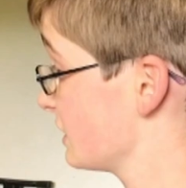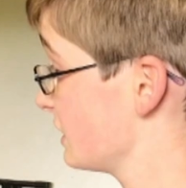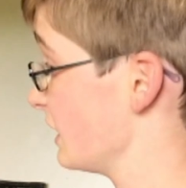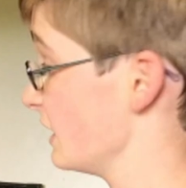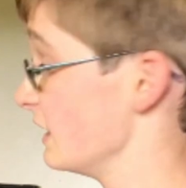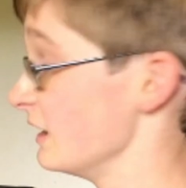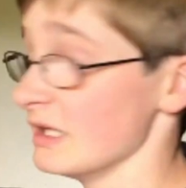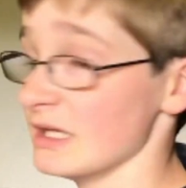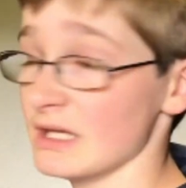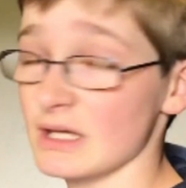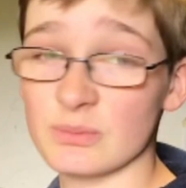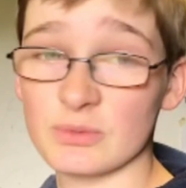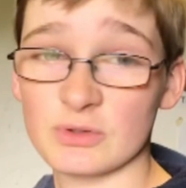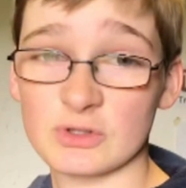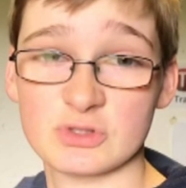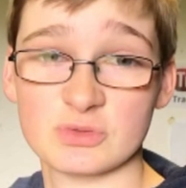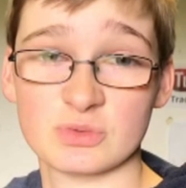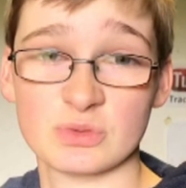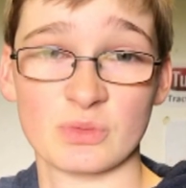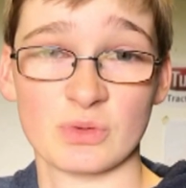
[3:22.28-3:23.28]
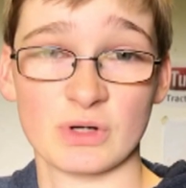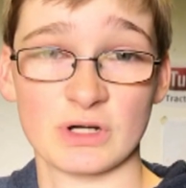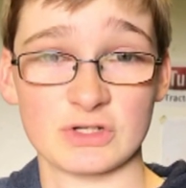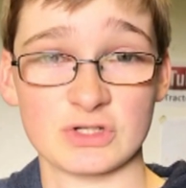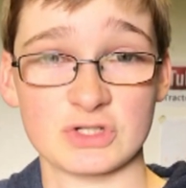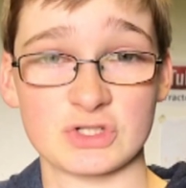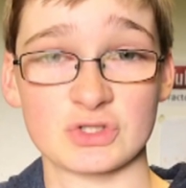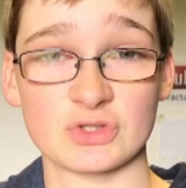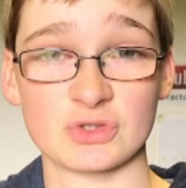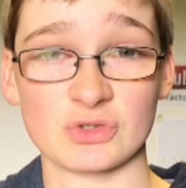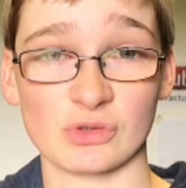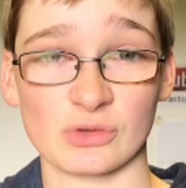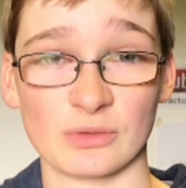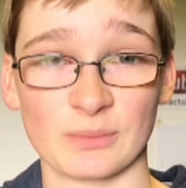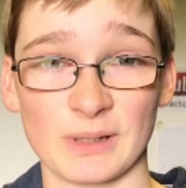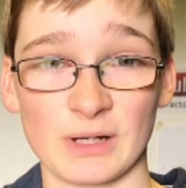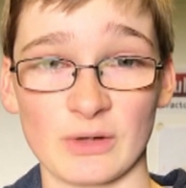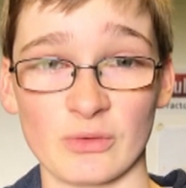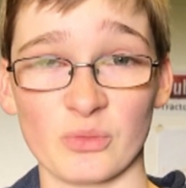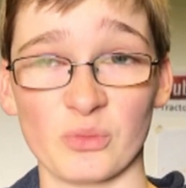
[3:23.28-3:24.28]
in here because we weren't sure
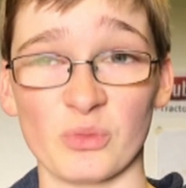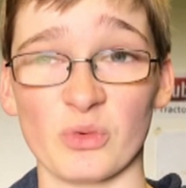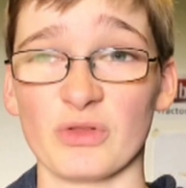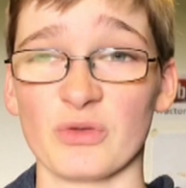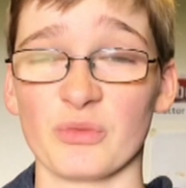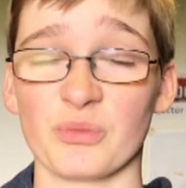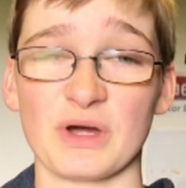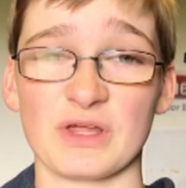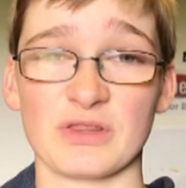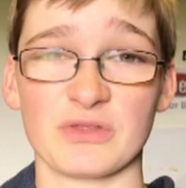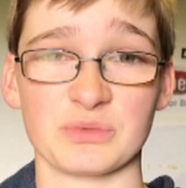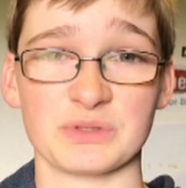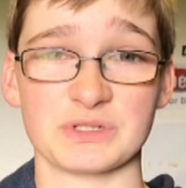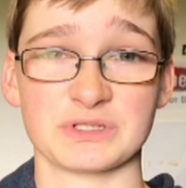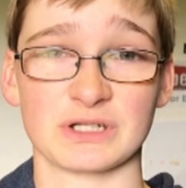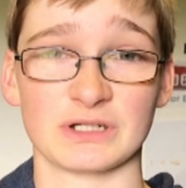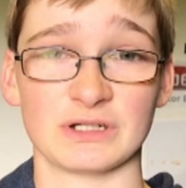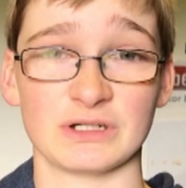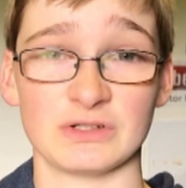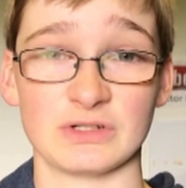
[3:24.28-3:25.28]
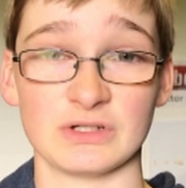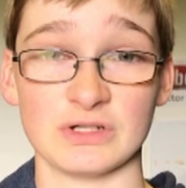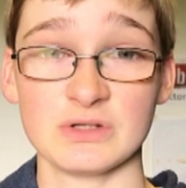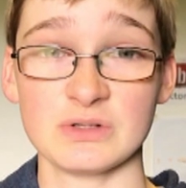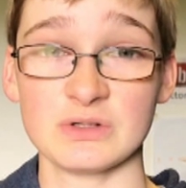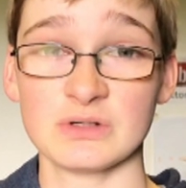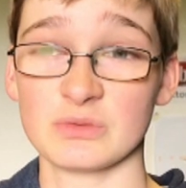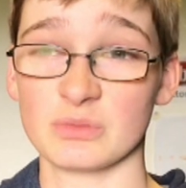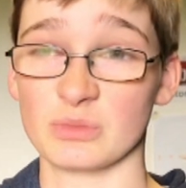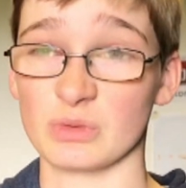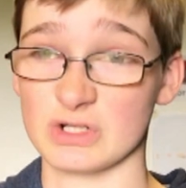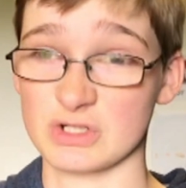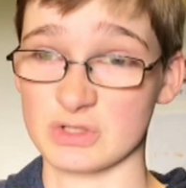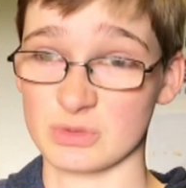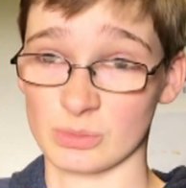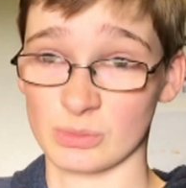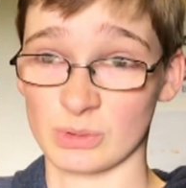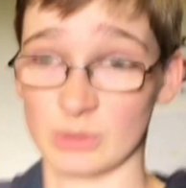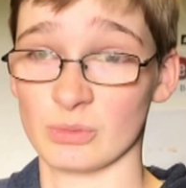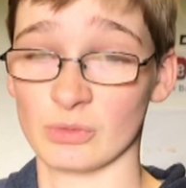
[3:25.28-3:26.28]
about what the weather was going to do,
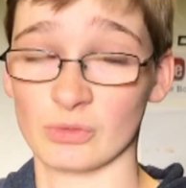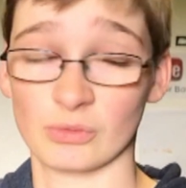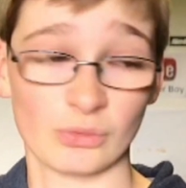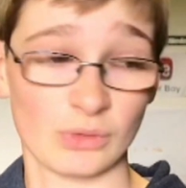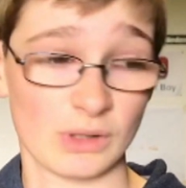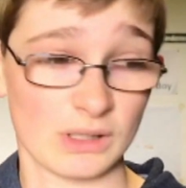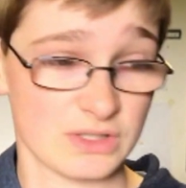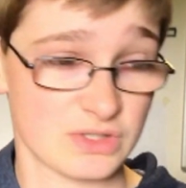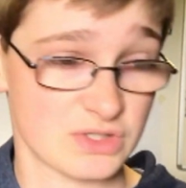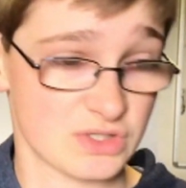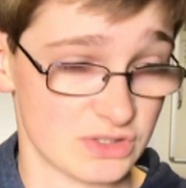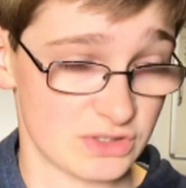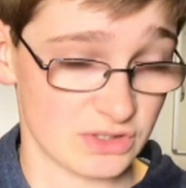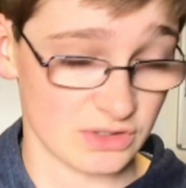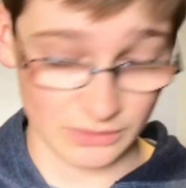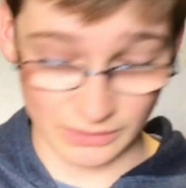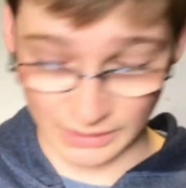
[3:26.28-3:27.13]
which we were right to do